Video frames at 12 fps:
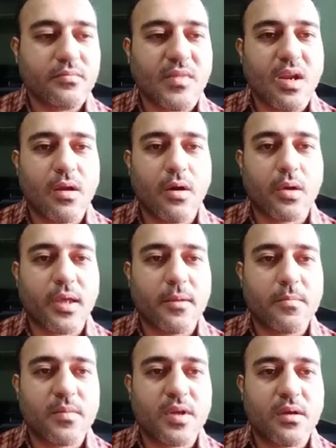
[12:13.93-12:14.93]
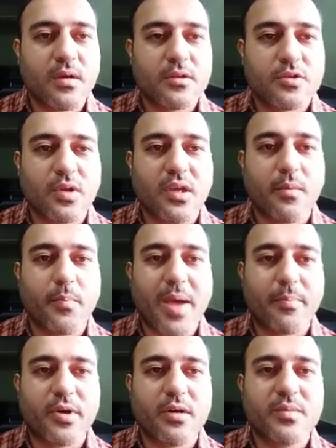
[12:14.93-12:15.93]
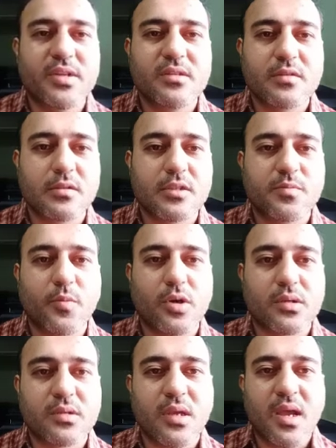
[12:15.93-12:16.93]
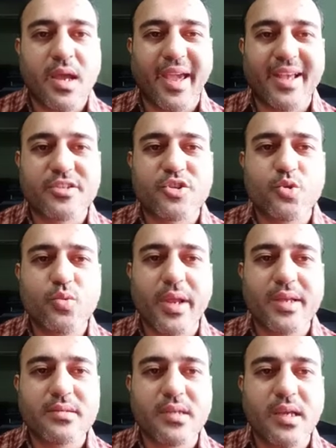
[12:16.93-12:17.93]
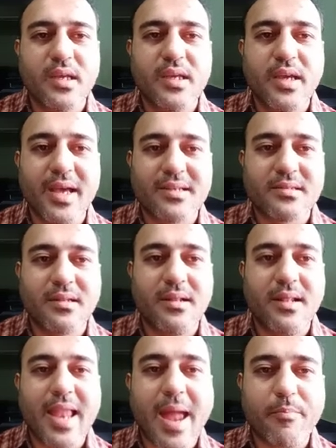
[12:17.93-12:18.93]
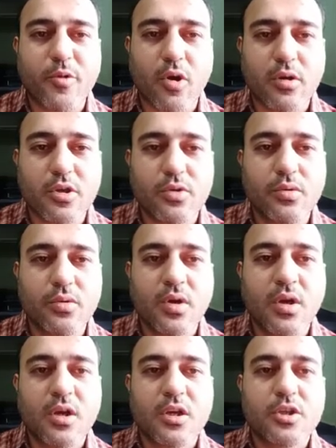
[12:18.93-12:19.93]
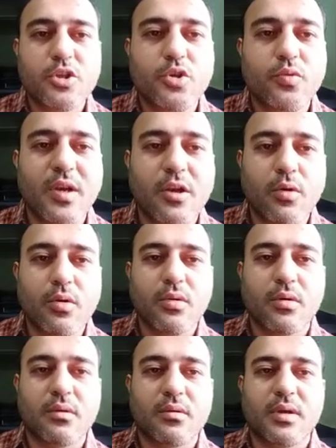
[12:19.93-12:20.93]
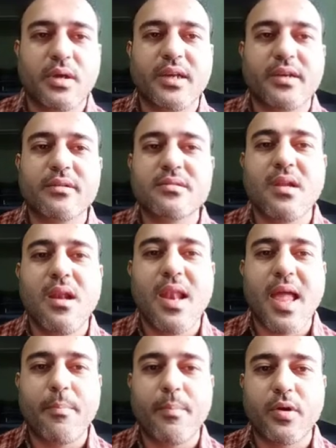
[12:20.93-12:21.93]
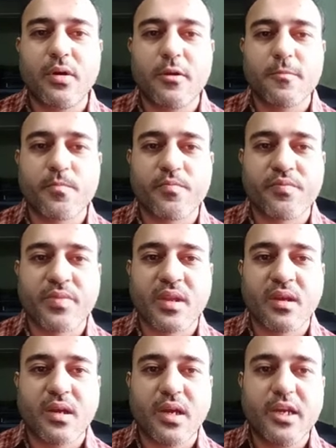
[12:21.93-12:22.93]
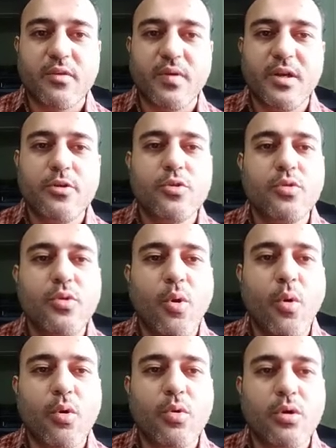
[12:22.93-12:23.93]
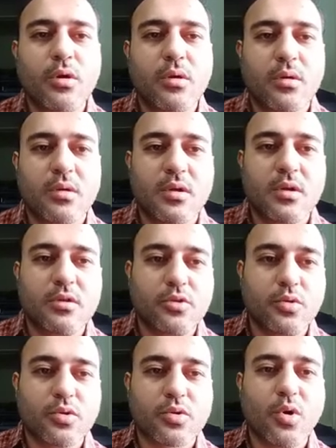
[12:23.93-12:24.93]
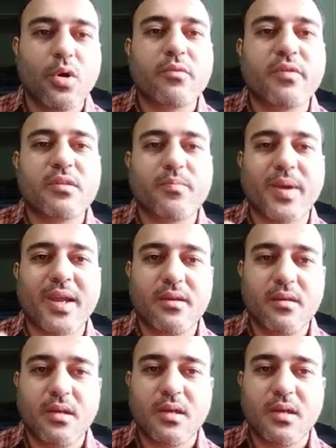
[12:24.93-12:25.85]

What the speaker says: Okay, so here peppered means spots. As soon as he has leapt on you, you will know it is the leopard. It will do no good to roar with pain.